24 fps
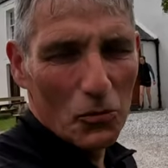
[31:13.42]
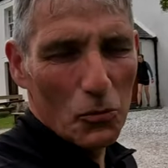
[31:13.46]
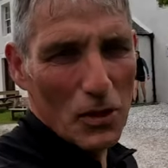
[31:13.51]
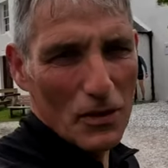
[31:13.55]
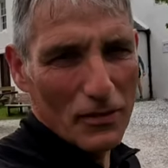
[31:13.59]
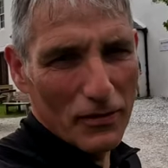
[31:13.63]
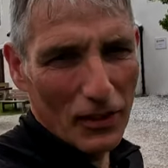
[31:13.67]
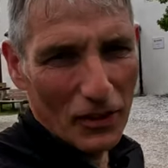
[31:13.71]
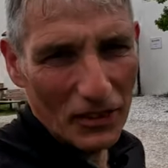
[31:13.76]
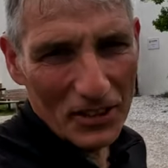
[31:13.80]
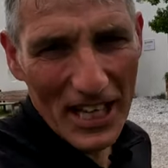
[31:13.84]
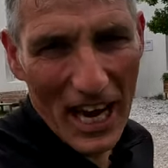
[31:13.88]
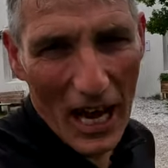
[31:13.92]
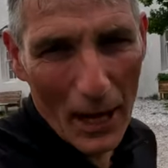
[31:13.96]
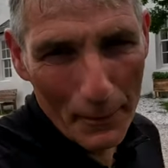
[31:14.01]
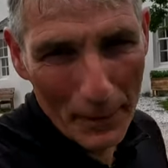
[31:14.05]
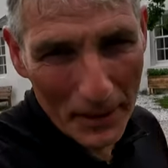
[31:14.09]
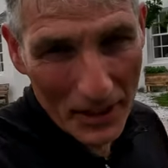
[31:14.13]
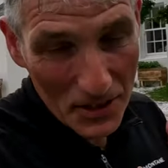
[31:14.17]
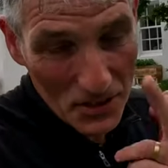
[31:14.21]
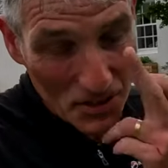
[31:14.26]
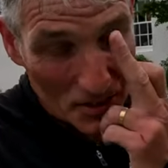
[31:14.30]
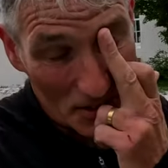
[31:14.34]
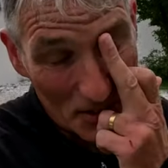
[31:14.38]
We've looked out
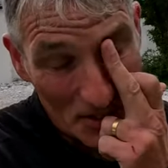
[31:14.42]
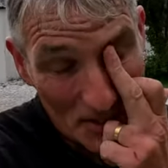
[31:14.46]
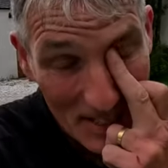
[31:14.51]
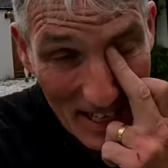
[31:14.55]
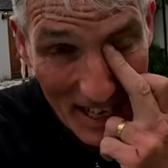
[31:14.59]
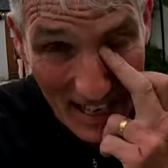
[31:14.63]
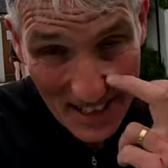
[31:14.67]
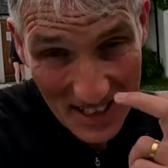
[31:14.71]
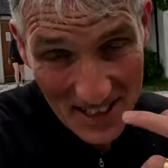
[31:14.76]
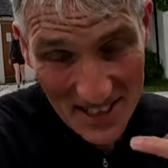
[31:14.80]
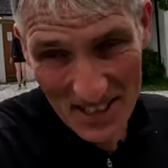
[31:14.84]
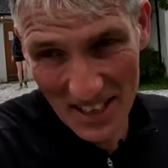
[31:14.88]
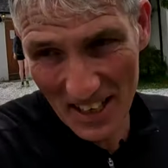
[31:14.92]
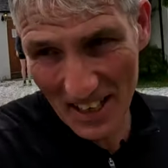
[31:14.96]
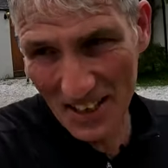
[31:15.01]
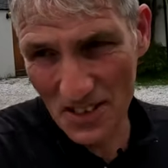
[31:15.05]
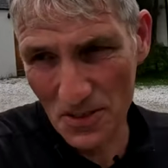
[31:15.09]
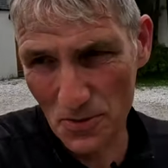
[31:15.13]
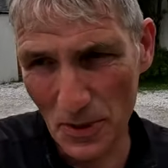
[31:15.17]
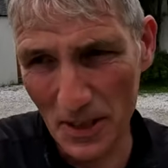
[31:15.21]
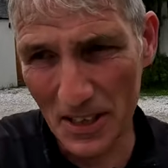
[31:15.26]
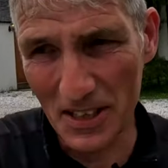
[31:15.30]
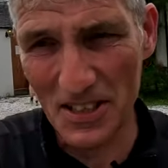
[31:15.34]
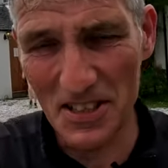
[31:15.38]
because on day
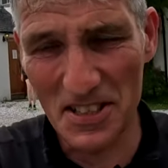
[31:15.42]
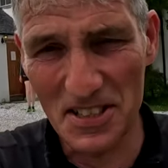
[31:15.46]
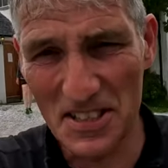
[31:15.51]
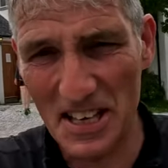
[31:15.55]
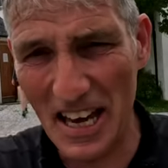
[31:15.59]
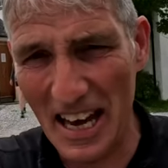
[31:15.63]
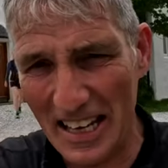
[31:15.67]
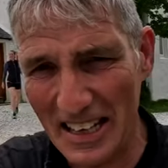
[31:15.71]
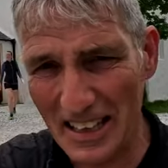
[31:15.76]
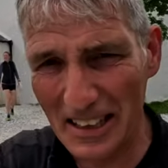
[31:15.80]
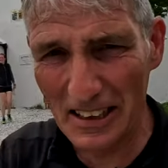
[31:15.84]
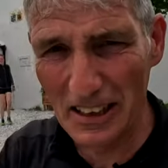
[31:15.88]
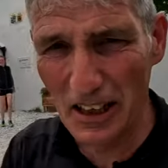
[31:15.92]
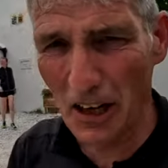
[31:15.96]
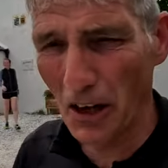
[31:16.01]
six we can stay in a